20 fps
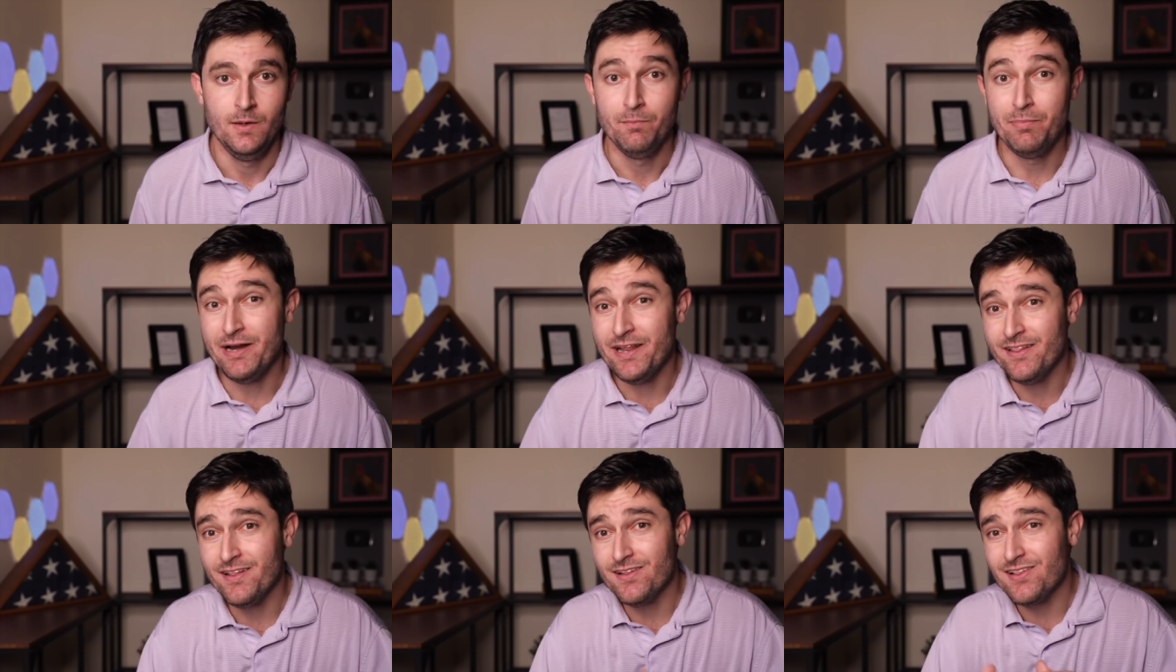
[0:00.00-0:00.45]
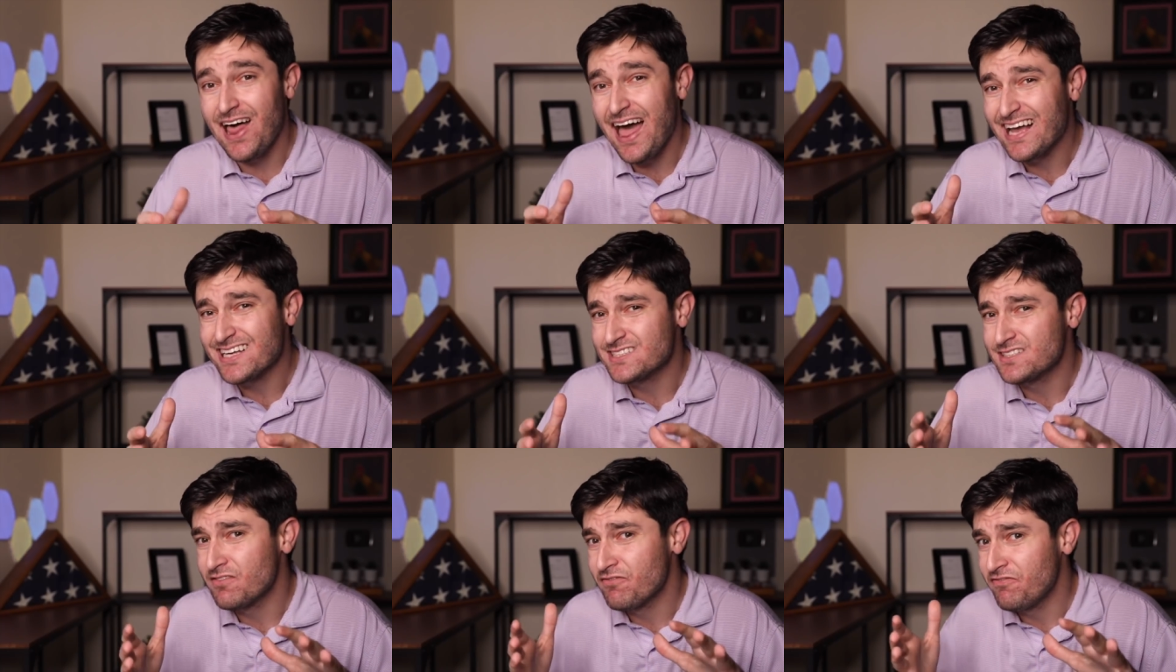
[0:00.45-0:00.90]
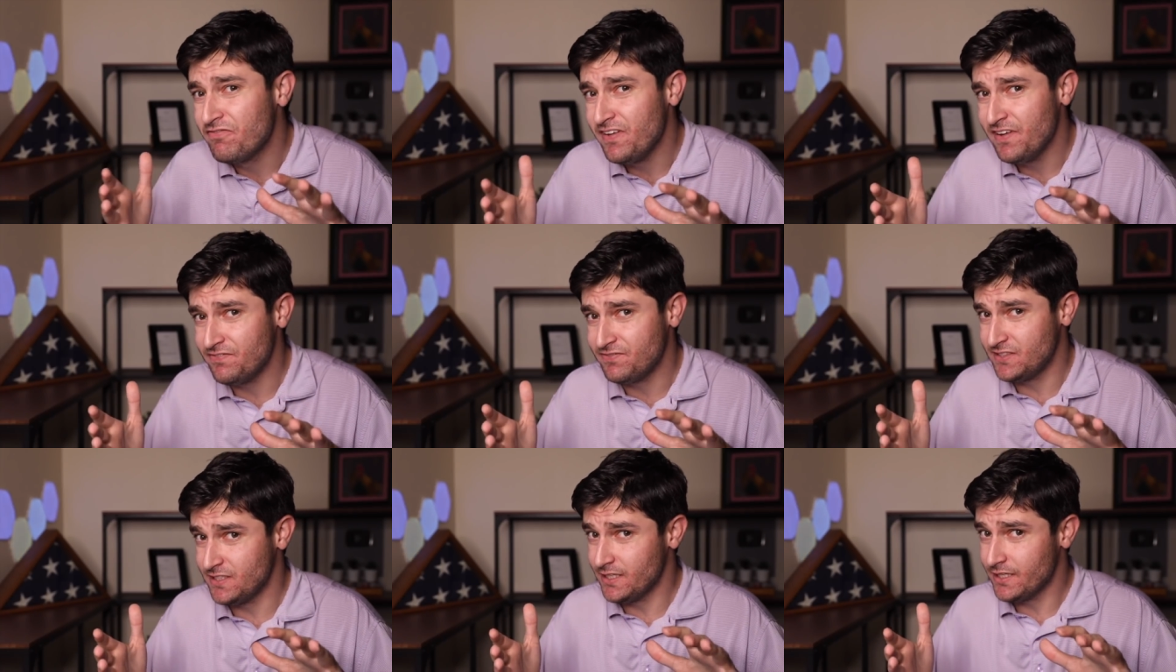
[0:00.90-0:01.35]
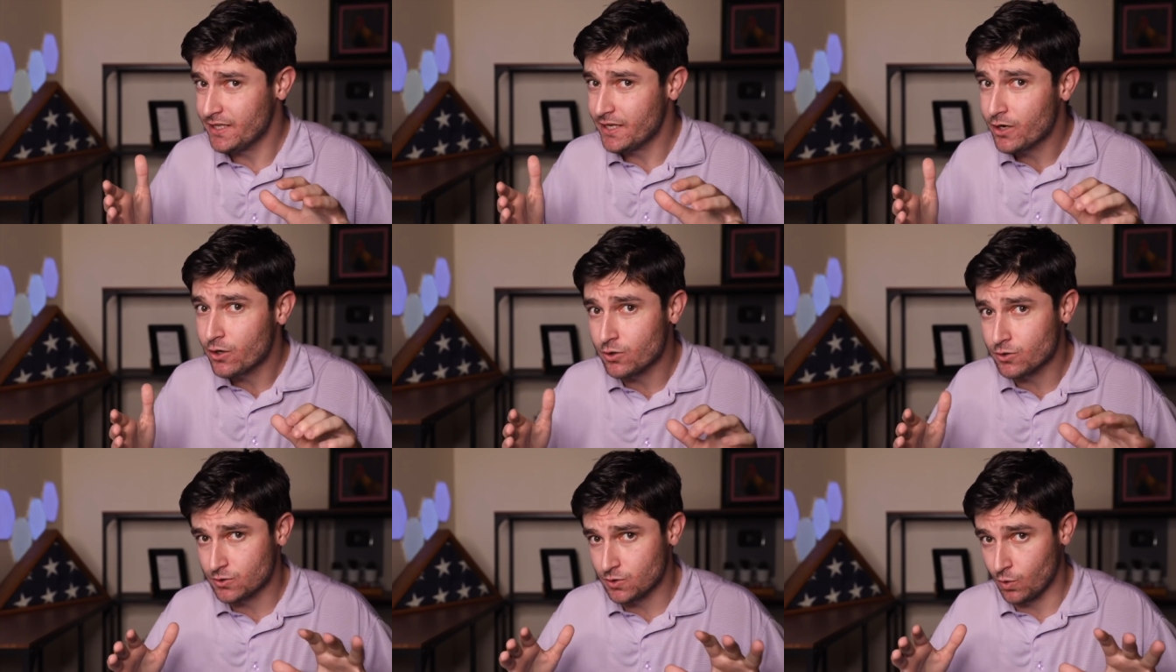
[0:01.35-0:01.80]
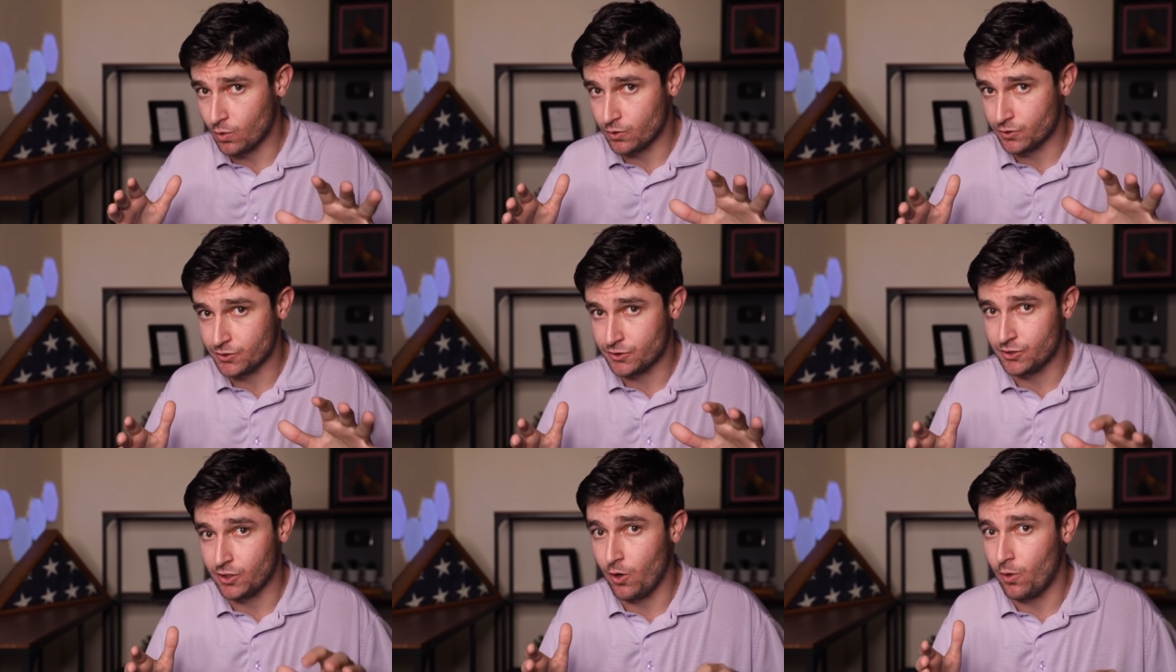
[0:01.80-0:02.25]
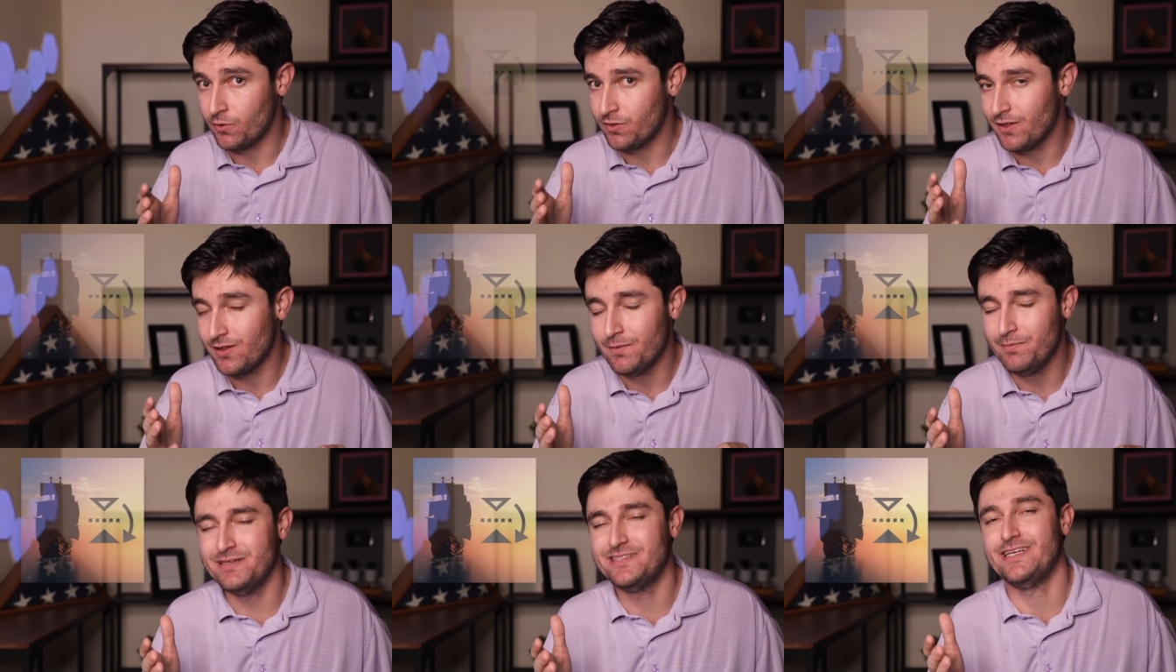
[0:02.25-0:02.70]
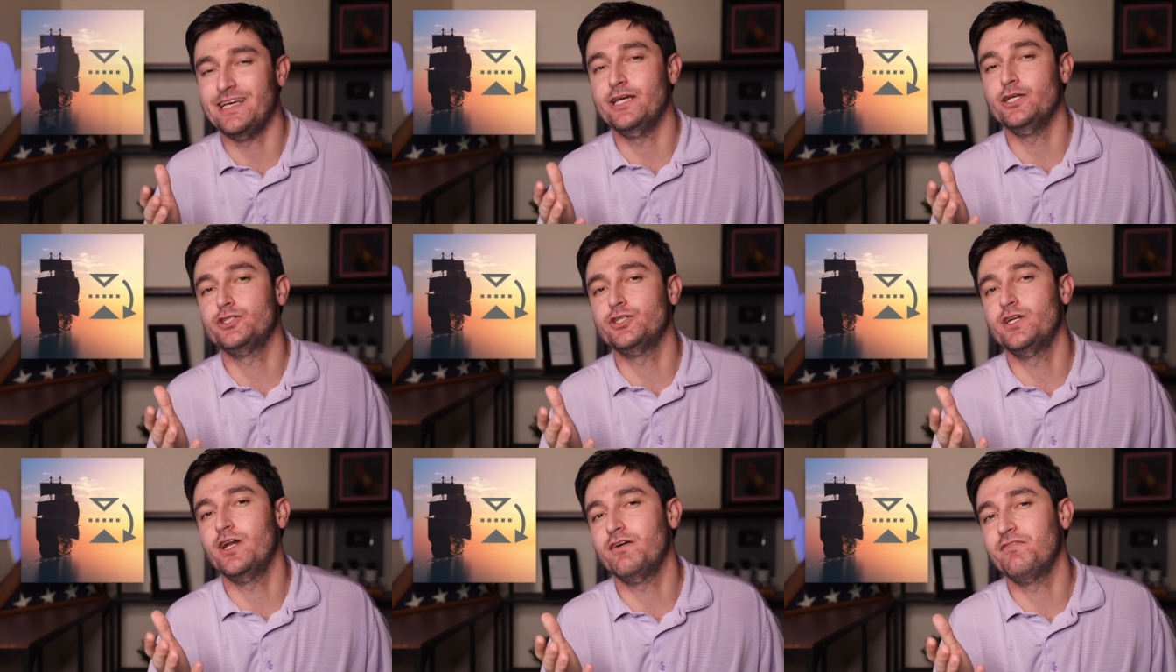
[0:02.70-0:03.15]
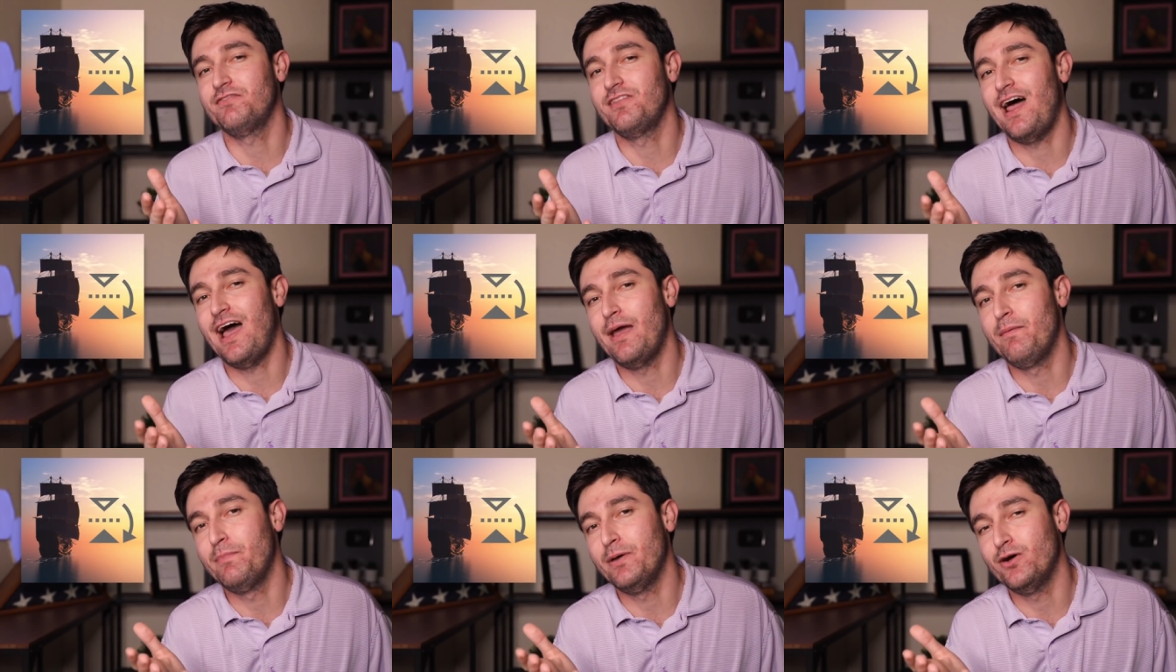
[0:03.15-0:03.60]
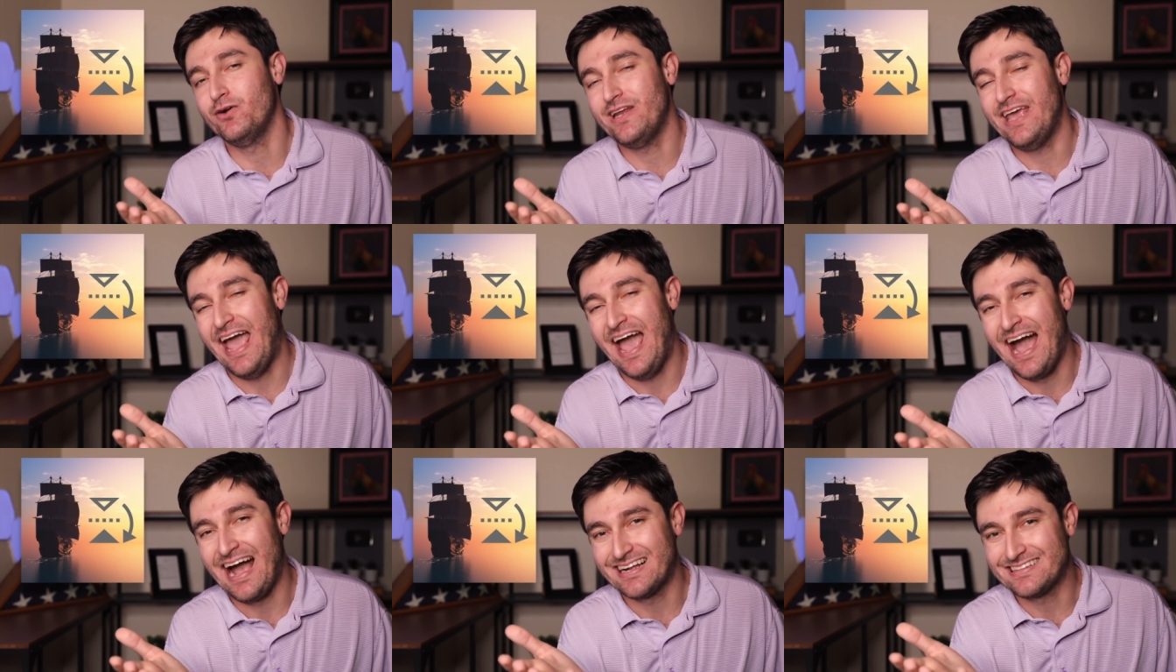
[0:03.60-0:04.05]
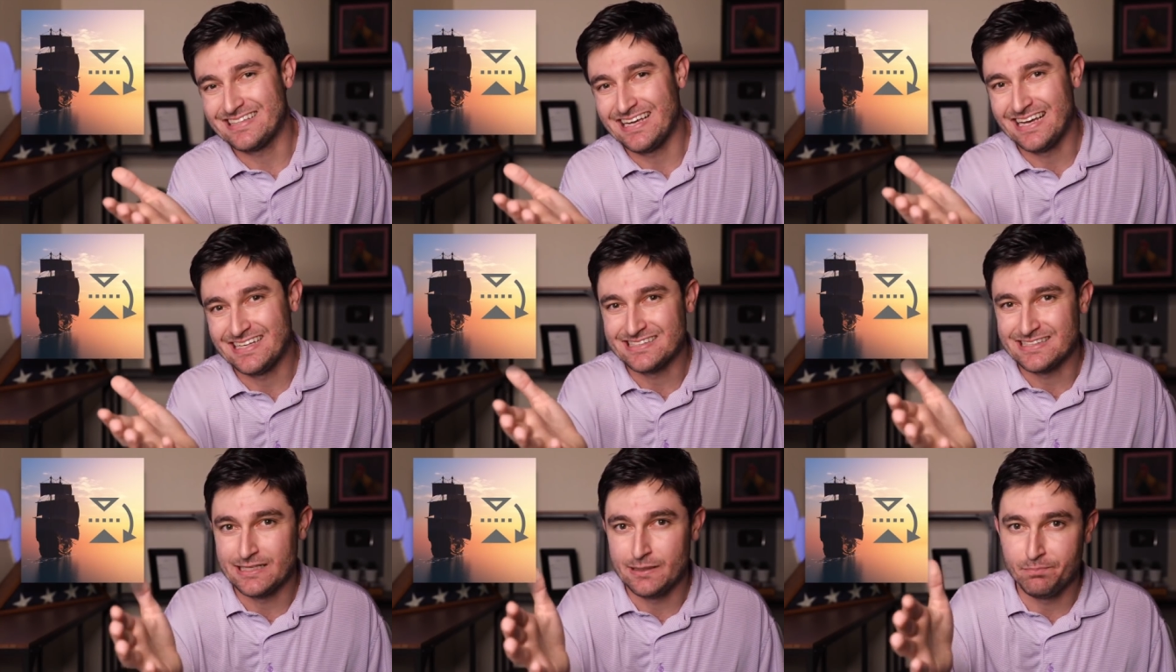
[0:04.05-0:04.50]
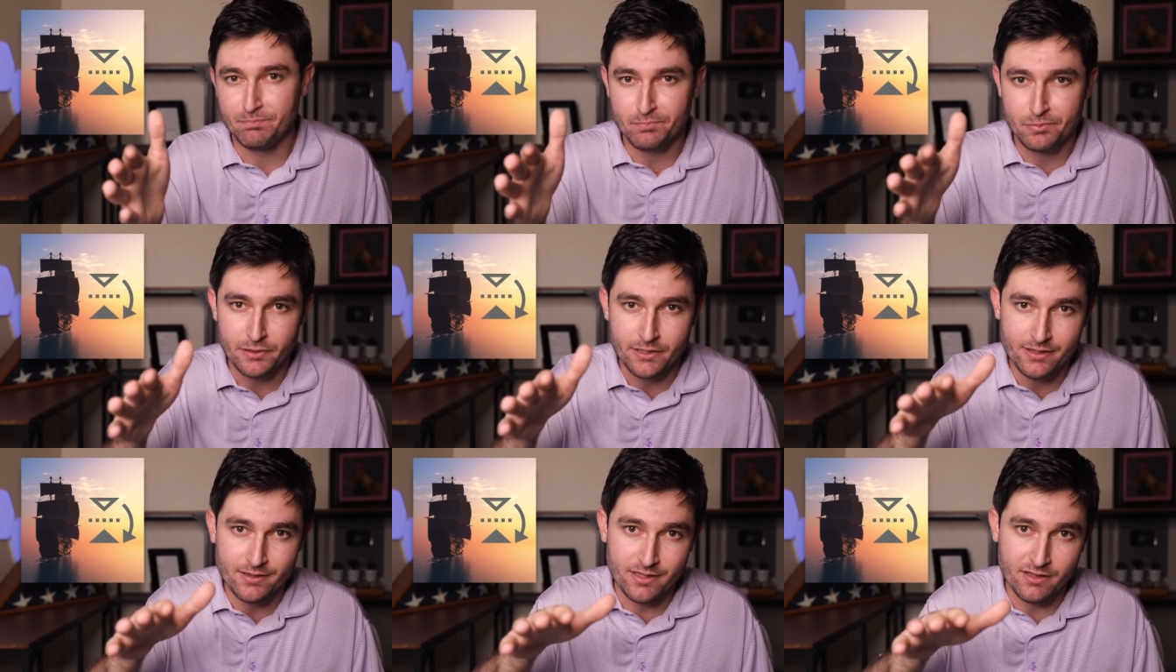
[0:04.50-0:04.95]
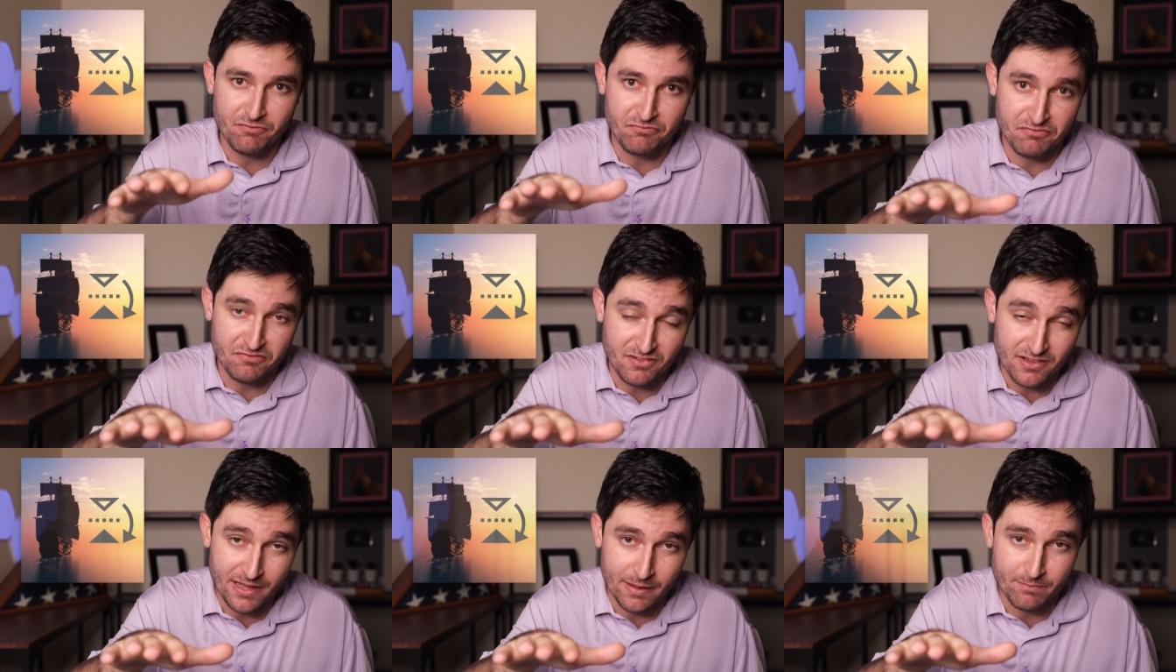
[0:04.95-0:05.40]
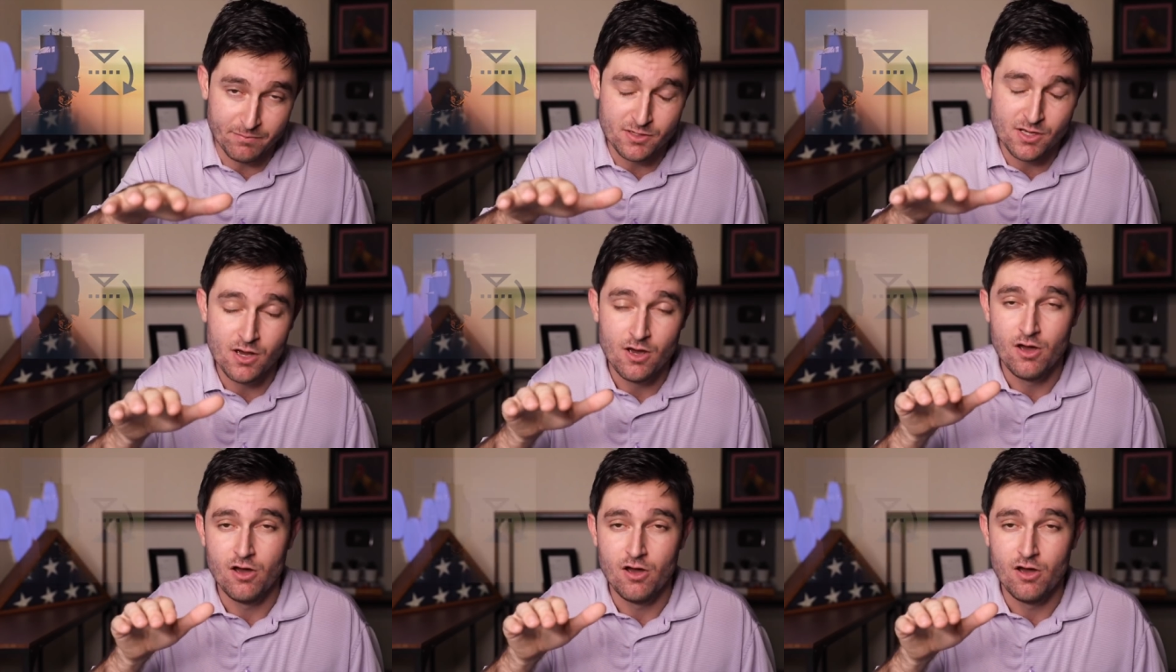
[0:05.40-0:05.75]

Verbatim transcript: But in the last 50 years or so, the Limitation of Liability Act has completely flipped